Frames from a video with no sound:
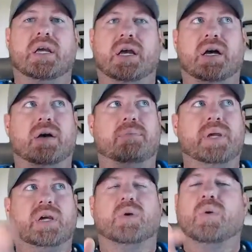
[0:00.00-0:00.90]

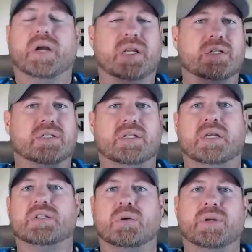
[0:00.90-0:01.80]
Bitcoin
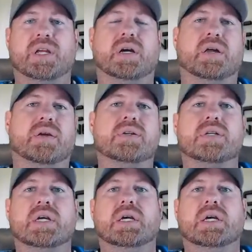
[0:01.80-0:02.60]
and so many others.